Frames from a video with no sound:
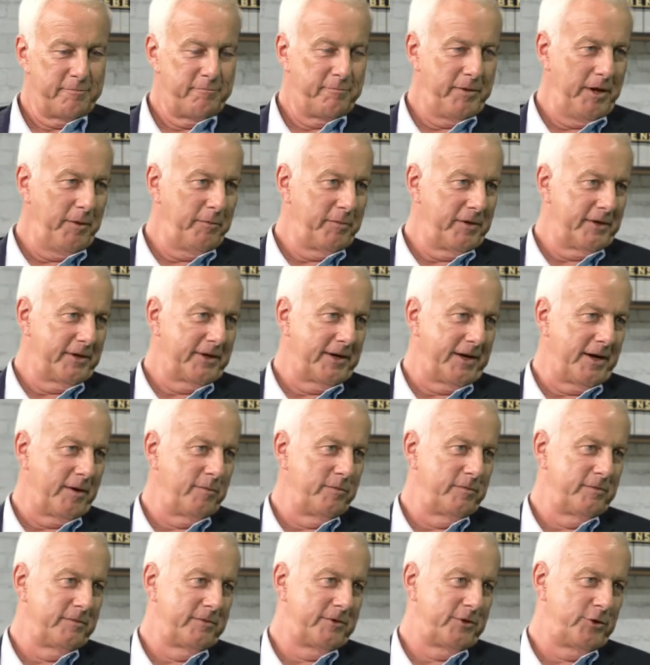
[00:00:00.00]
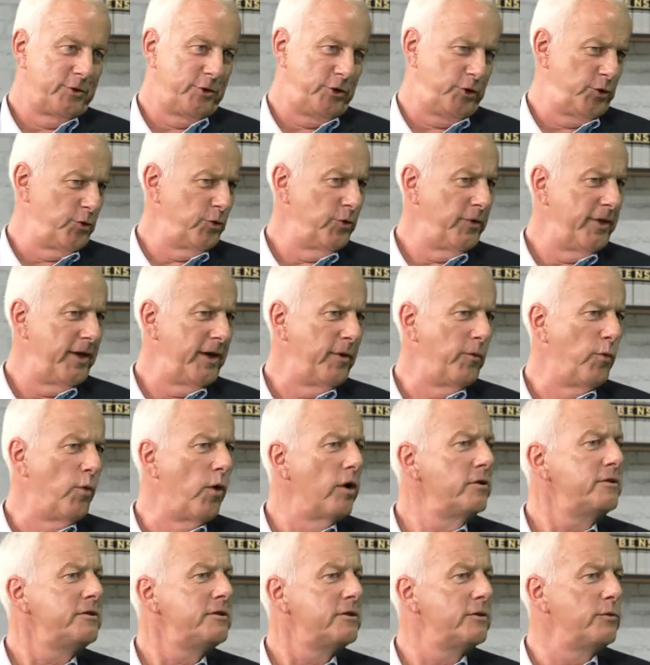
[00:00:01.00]
people come to you, they
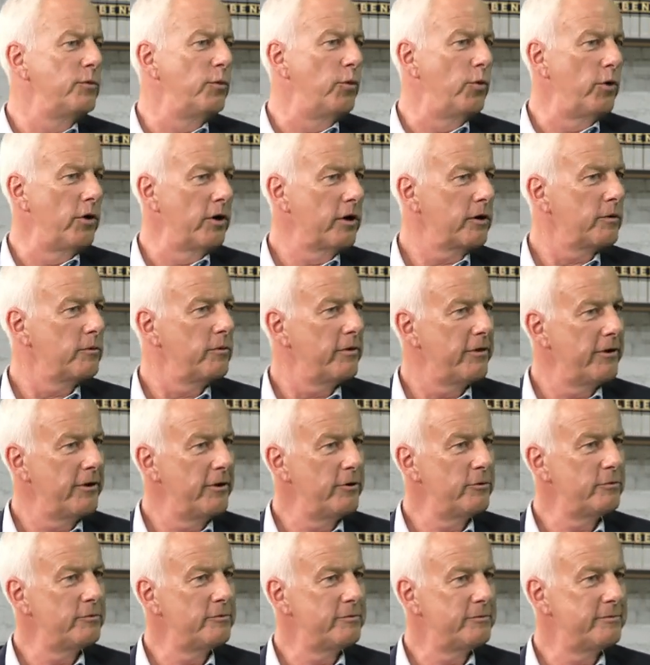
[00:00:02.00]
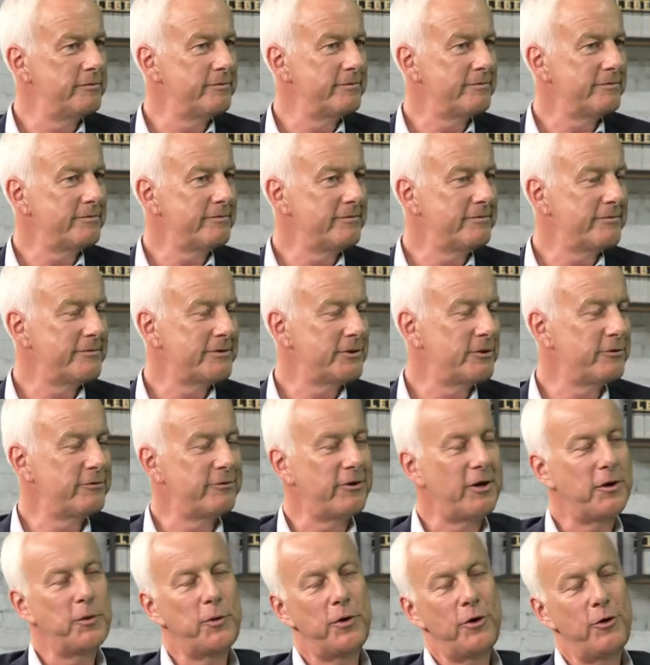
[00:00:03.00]
want to work with you? So
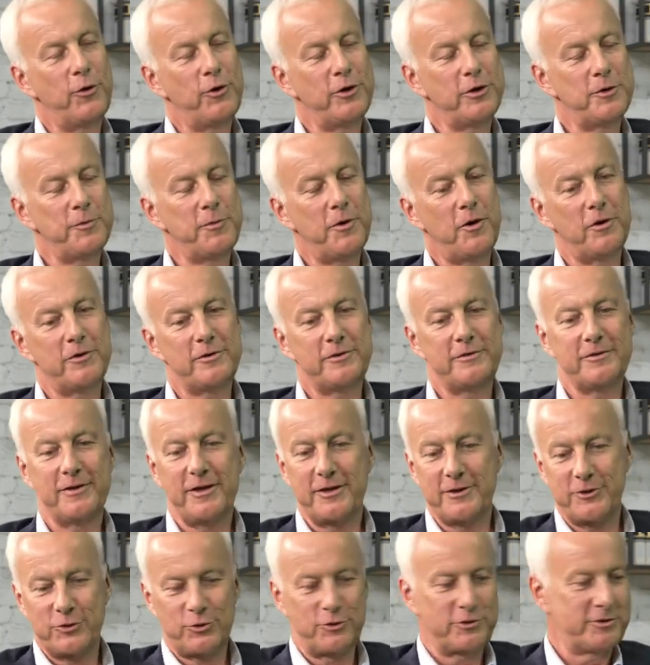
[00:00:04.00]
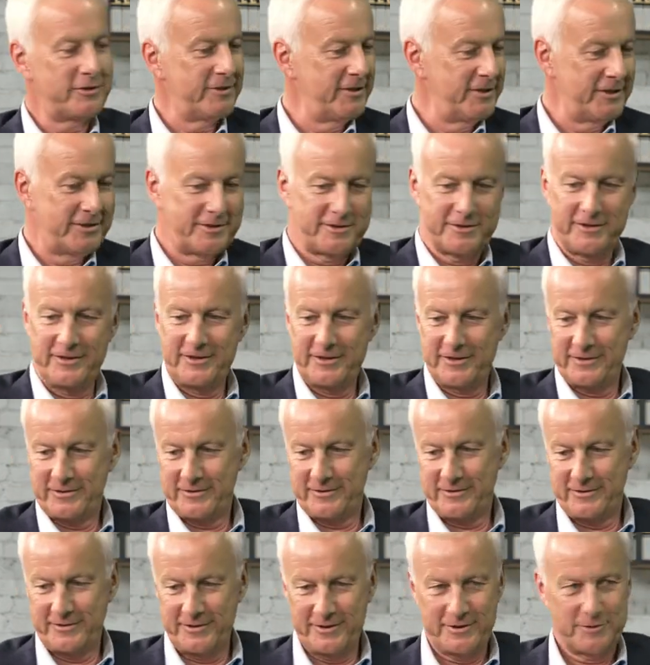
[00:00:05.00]
far we heard about, I choose this,
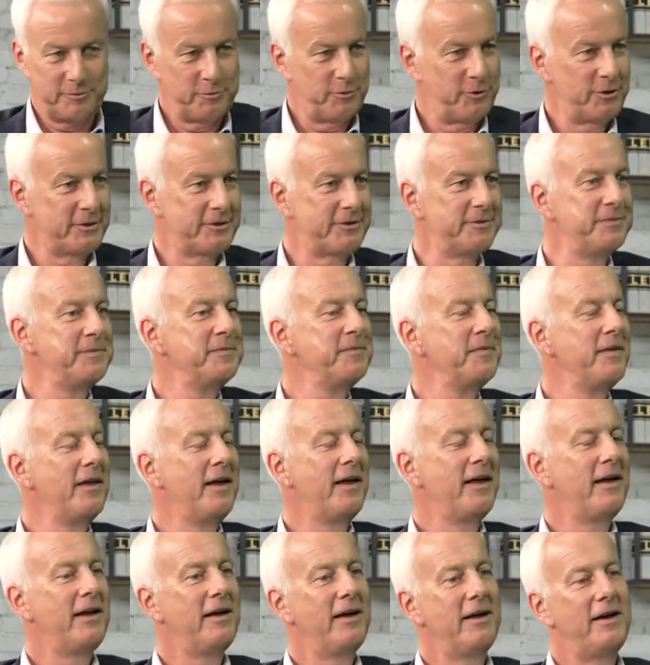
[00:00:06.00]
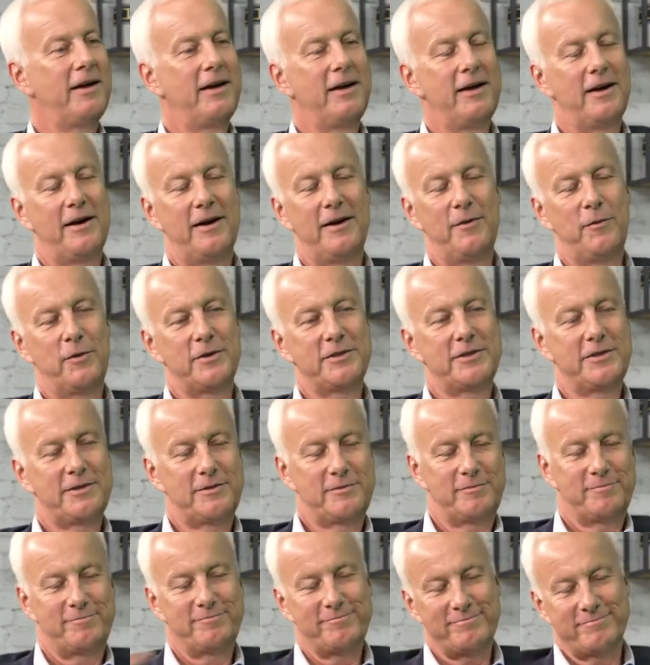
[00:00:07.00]
and this person. Was
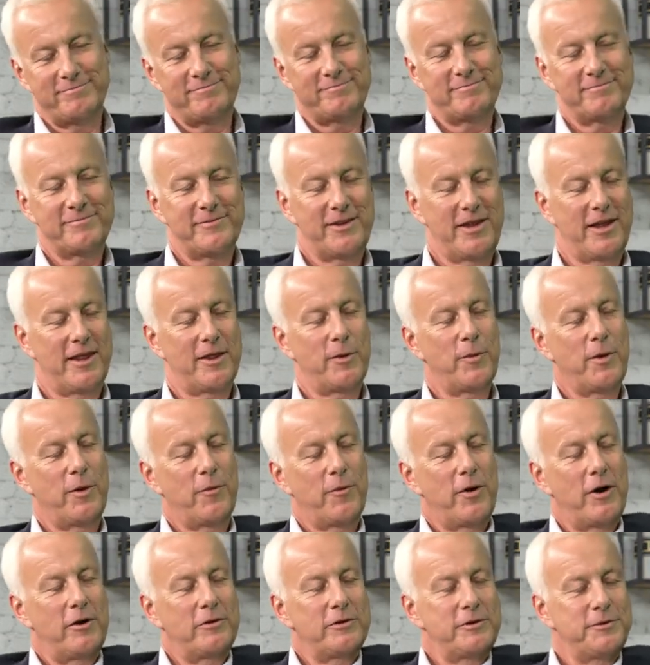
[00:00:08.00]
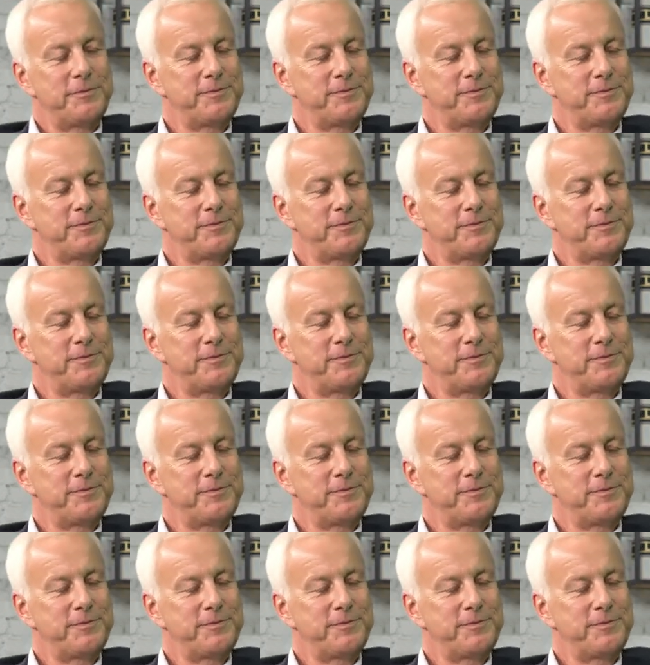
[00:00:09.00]
it the other way around?